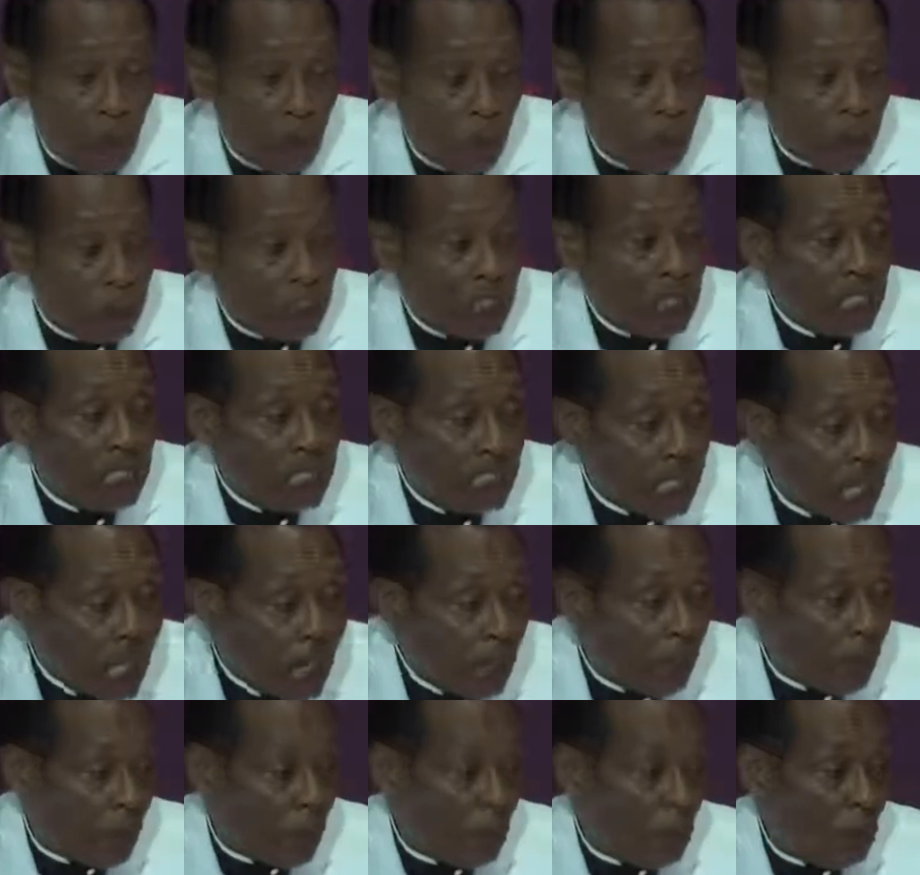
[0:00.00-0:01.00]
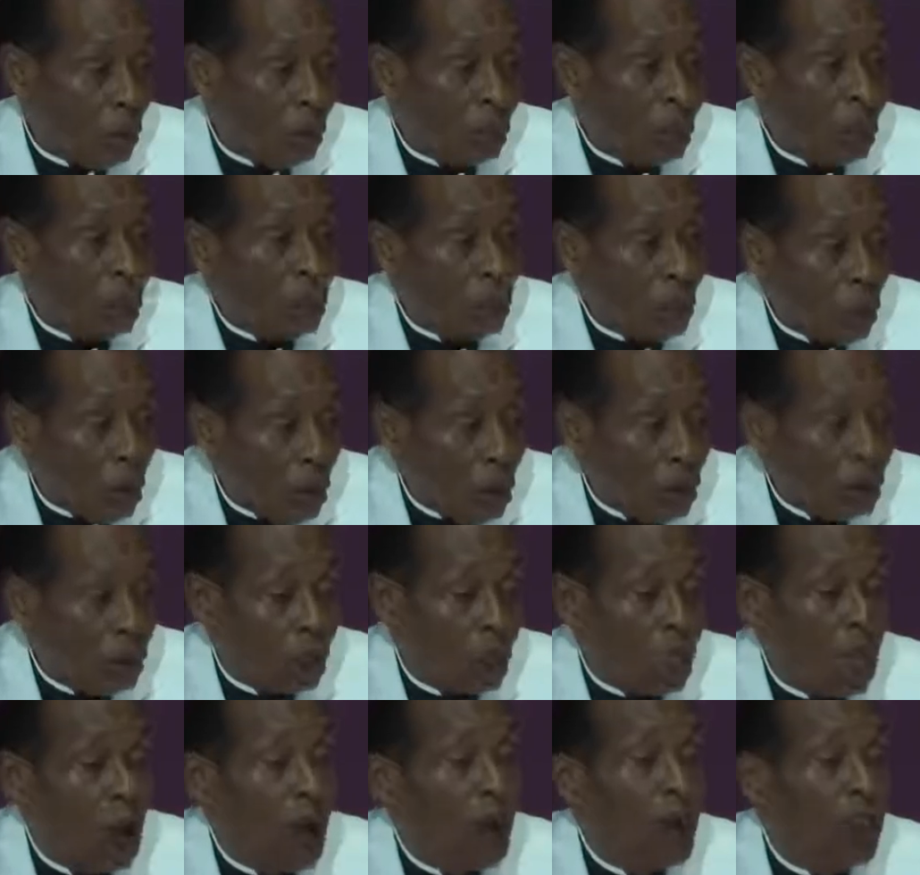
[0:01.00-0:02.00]
with the same which
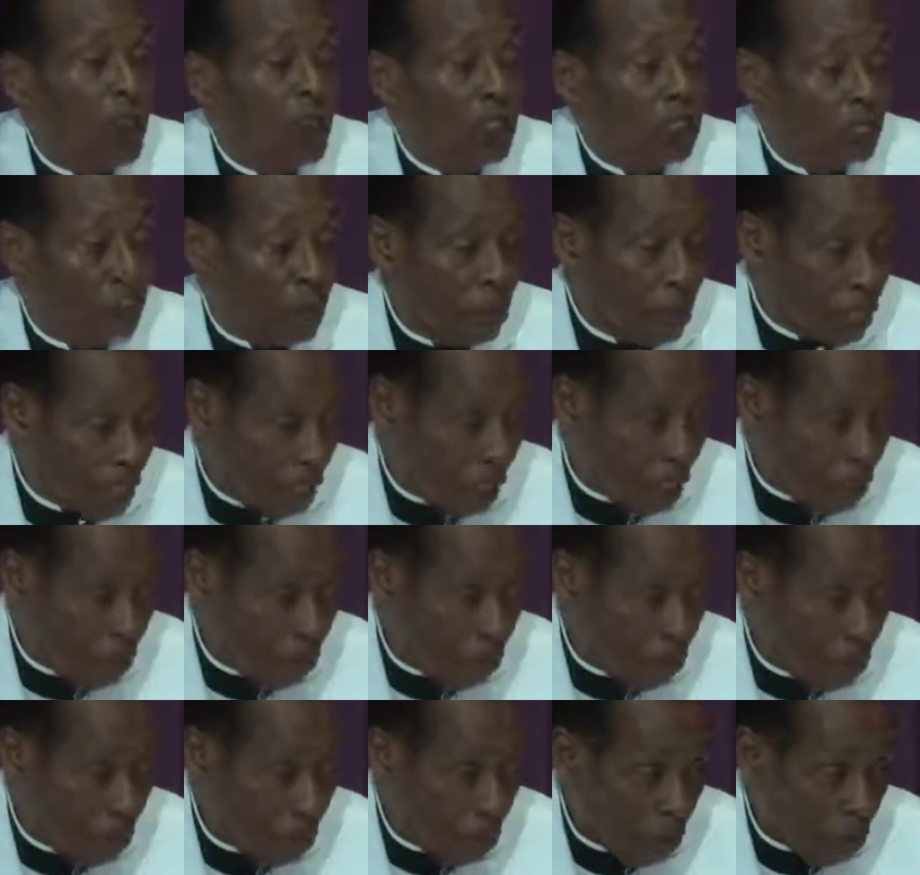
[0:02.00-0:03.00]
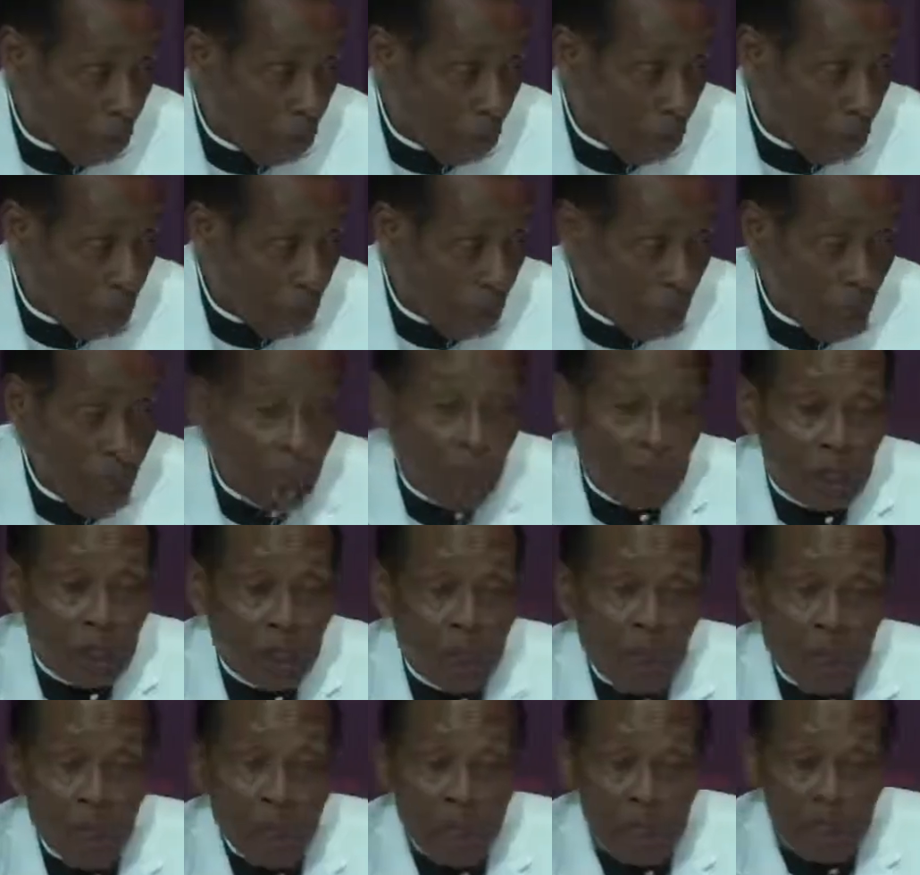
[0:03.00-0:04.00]
God comforts me.
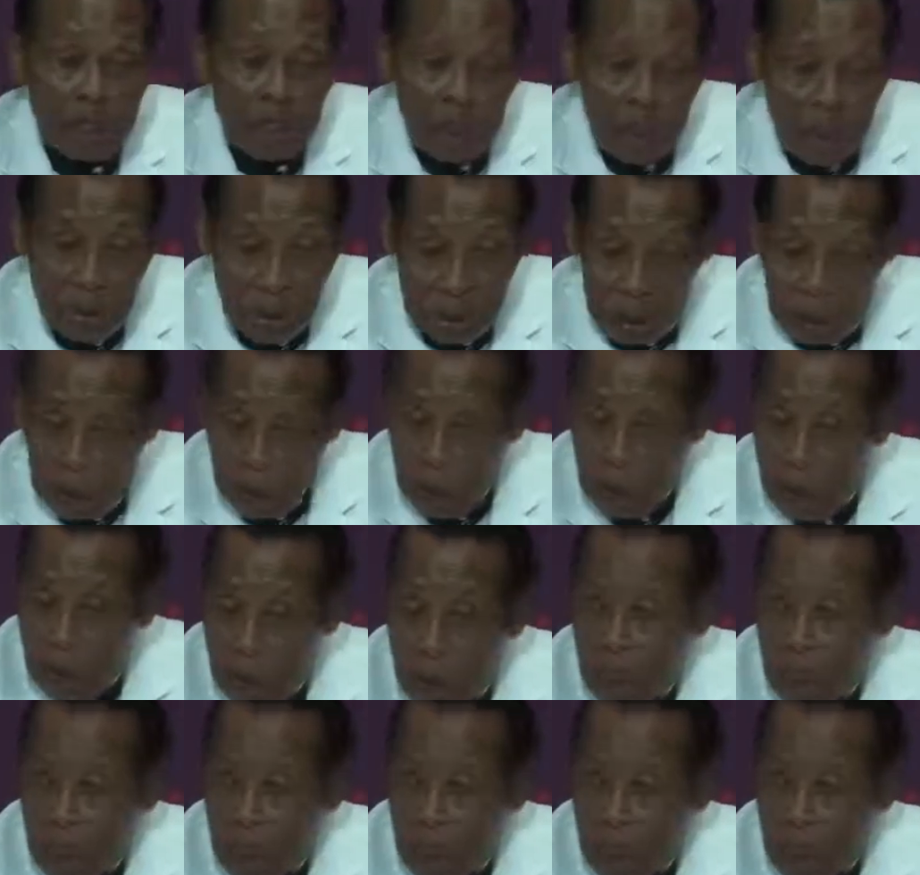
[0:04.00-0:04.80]
So, my children,